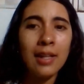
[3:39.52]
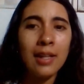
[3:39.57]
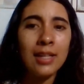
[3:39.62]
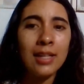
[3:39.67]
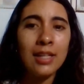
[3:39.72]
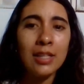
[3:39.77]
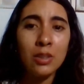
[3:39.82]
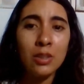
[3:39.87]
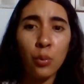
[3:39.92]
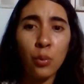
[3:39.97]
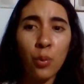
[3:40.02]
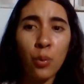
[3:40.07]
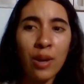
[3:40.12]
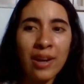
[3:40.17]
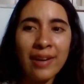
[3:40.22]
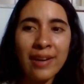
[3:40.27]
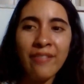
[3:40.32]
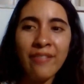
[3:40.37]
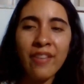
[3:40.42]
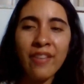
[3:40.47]
His
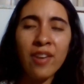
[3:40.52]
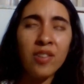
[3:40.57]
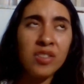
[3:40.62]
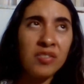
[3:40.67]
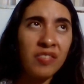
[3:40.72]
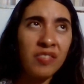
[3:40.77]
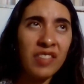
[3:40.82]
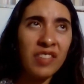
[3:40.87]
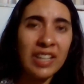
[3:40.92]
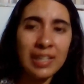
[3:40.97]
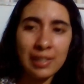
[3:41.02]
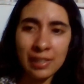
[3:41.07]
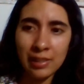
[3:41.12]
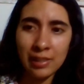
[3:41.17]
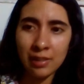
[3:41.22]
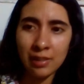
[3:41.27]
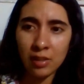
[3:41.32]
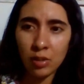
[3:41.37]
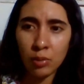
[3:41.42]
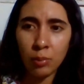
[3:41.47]
way of
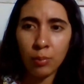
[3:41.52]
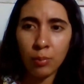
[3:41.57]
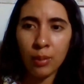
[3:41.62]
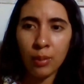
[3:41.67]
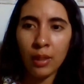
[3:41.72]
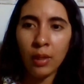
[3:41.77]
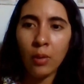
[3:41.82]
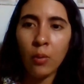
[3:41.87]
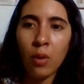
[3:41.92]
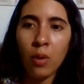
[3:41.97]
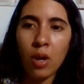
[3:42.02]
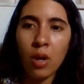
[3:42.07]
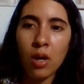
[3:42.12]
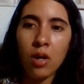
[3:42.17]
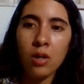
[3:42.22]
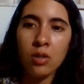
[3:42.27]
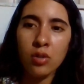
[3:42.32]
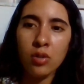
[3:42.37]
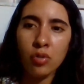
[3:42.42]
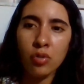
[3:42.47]
teaching to me
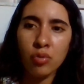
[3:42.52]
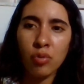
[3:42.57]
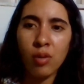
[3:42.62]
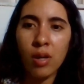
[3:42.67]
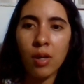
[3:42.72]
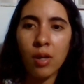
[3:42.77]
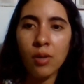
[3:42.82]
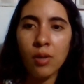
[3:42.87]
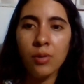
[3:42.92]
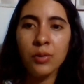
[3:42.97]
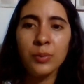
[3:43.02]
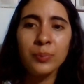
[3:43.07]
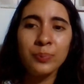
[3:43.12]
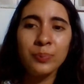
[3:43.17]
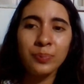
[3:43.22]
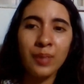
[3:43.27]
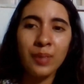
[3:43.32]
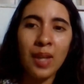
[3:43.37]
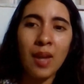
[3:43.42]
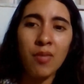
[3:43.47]
was
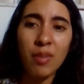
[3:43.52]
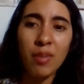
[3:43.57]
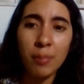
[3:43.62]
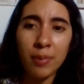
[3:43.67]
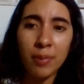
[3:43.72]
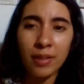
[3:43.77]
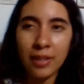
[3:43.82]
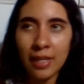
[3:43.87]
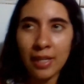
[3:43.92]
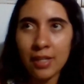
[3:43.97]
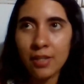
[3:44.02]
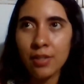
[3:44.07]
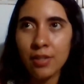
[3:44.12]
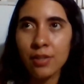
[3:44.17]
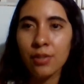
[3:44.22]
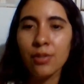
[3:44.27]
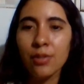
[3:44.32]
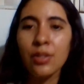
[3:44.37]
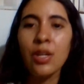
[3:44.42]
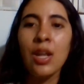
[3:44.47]
through
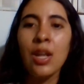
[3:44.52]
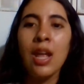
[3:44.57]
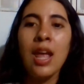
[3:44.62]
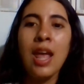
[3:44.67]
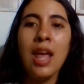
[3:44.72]
repetition